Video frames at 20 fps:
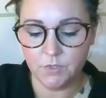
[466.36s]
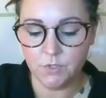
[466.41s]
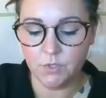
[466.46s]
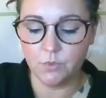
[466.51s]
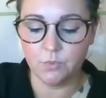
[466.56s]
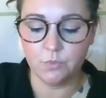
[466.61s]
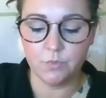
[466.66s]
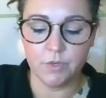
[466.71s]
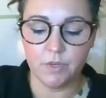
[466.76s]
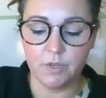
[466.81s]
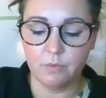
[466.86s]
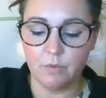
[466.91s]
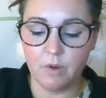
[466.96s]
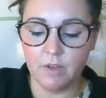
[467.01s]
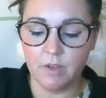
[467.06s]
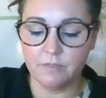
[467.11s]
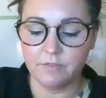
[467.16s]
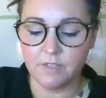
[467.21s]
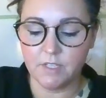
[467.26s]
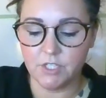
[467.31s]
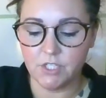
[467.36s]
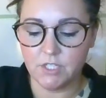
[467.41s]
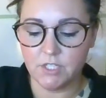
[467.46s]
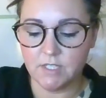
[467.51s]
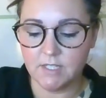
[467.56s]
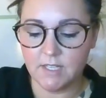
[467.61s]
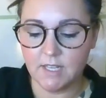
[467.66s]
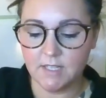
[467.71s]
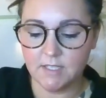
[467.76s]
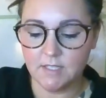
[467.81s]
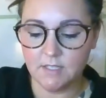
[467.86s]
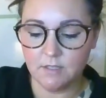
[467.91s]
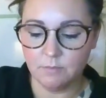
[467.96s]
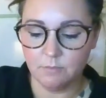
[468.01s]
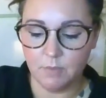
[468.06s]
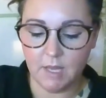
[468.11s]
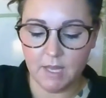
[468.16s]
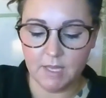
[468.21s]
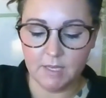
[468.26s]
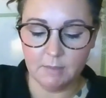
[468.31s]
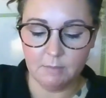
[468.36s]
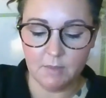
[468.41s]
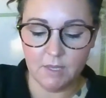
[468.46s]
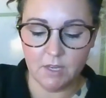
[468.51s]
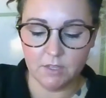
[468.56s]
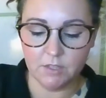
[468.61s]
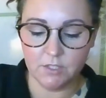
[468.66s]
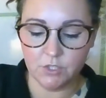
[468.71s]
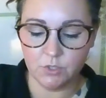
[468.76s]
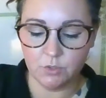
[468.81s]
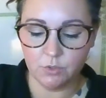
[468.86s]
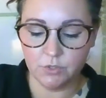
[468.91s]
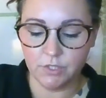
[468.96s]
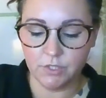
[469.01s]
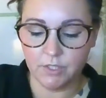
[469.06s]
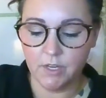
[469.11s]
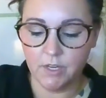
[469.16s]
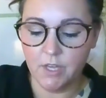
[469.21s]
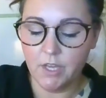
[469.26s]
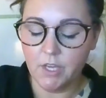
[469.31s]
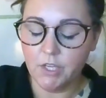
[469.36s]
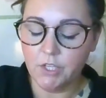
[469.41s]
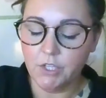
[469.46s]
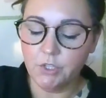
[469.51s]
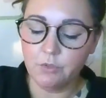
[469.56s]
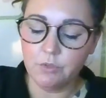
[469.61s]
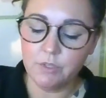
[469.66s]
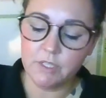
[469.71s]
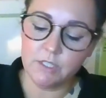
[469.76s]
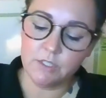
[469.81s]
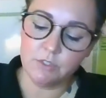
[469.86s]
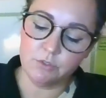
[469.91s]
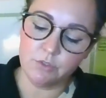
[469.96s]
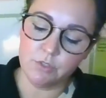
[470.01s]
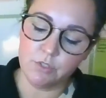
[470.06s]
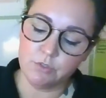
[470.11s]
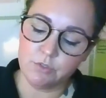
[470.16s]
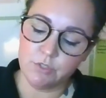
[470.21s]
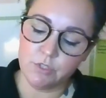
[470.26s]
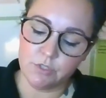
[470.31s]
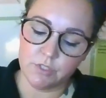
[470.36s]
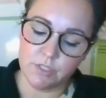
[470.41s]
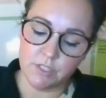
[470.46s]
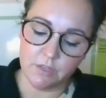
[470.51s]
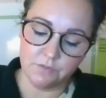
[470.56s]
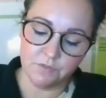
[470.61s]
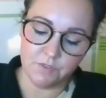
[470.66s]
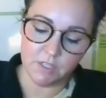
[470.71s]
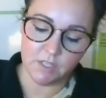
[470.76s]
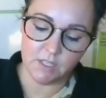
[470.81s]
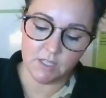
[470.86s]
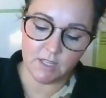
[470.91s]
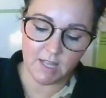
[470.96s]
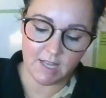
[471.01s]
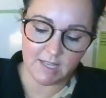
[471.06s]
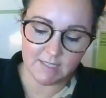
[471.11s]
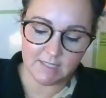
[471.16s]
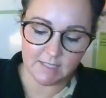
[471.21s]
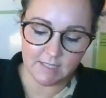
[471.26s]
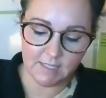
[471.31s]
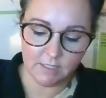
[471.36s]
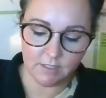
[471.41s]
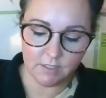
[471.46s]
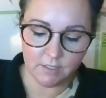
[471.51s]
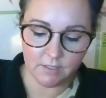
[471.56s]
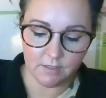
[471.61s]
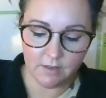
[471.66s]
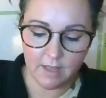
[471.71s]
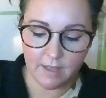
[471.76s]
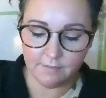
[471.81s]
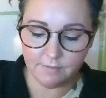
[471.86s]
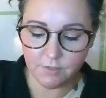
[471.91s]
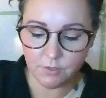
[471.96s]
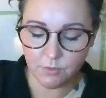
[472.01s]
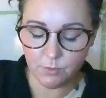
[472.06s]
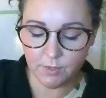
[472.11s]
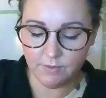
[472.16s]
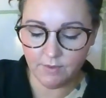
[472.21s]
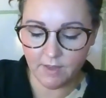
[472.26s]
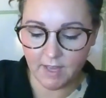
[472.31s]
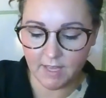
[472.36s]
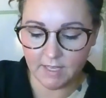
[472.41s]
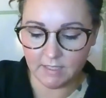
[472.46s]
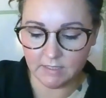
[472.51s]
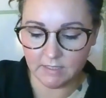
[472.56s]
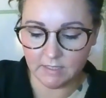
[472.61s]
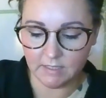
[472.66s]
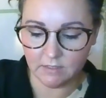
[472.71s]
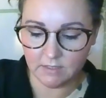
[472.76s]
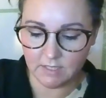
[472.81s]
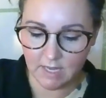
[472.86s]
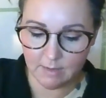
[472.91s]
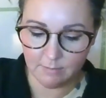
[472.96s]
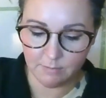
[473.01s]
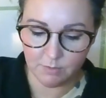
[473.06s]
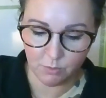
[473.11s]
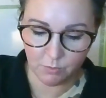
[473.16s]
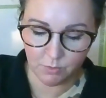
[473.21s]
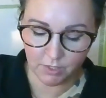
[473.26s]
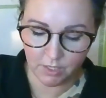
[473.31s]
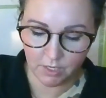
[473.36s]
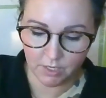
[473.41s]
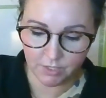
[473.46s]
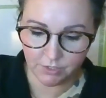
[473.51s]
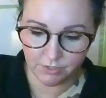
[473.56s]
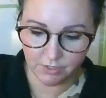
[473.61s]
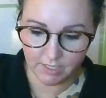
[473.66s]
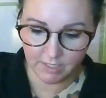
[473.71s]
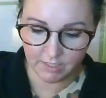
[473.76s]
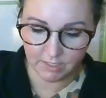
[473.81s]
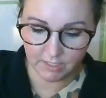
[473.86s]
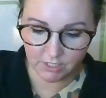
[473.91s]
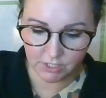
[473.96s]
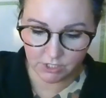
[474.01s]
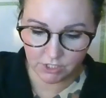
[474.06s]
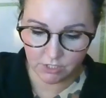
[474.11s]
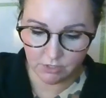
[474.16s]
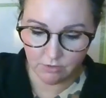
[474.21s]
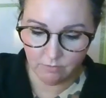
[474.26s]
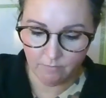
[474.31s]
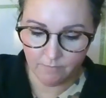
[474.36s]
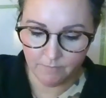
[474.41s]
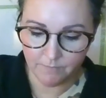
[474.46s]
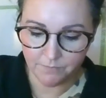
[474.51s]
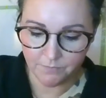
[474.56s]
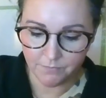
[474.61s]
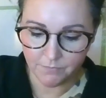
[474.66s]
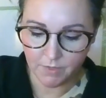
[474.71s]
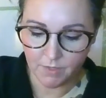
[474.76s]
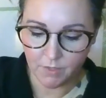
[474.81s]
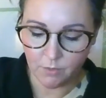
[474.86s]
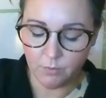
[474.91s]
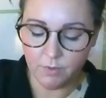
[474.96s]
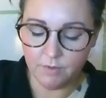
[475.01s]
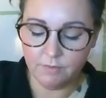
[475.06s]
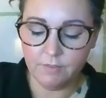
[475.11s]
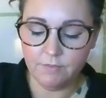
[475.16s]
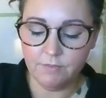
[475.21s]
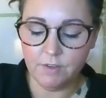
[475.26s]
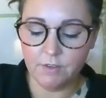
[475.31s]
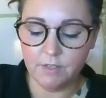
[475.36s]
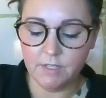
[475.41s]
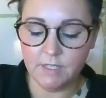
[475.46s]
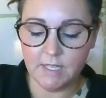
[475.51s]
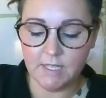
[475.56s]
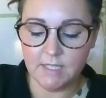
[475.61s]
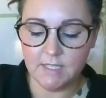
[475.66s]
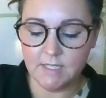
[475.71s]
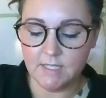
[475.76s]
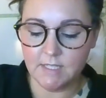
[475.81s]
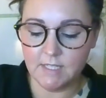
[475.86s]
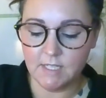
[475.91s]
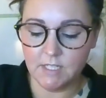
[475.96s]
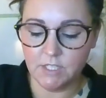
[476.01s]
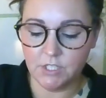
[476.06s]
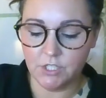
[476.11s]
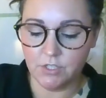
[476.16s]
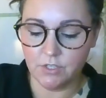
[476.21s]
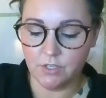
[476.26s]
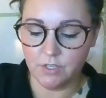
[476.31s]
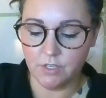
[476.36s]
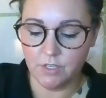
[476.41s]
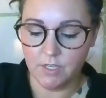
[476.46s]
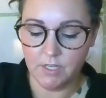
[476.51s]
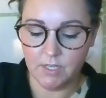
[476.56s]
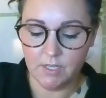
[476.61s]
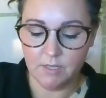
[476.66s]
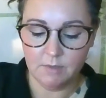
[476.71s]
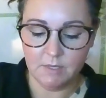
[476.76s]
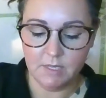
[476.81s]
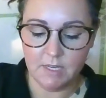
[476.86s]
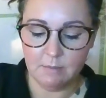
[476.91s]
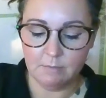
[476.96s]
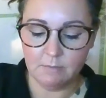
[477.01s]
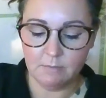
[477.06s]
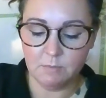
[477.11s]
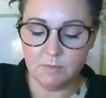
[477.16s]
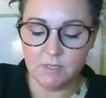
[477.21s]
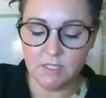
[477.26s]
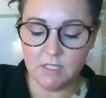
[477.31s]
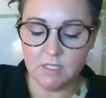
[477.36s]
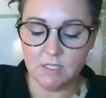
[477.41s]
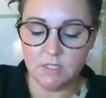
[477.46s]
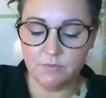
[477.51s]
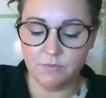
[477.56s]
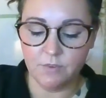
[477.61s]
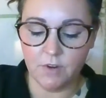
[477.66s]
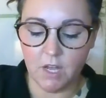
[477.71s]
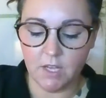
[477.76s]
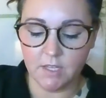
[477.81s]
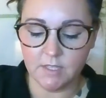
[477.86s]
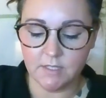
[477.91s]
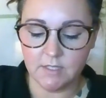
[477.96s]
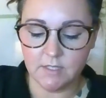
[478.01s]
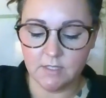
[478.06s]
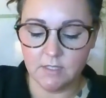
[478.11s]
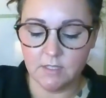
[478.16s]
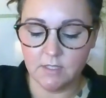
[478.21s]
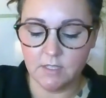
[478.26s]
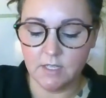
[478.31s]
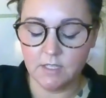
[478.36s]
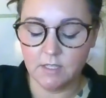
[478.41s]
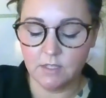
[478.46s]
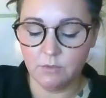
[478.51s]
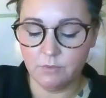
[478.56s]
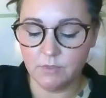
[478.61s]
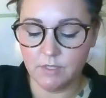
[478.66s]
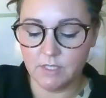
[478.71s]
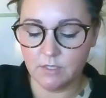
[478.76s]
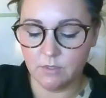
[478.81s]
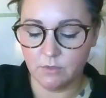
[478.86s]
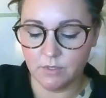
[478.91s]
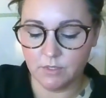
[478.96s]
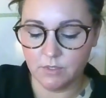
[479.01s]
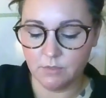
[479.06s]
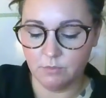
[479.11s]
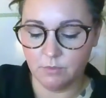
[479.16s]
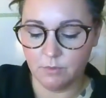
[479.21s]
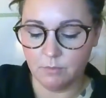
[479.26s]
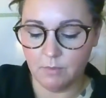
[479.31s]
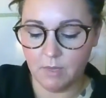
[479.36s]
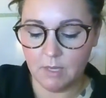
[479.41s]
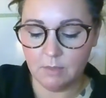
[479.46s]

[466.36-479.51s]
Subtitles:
Don't worry, Ravi, she says, patting me on the shoulder. You can introduce yourself to the class later, after we've had a little time to work on your English. We have a very nice teacher named Mrs. Frost in the resource room.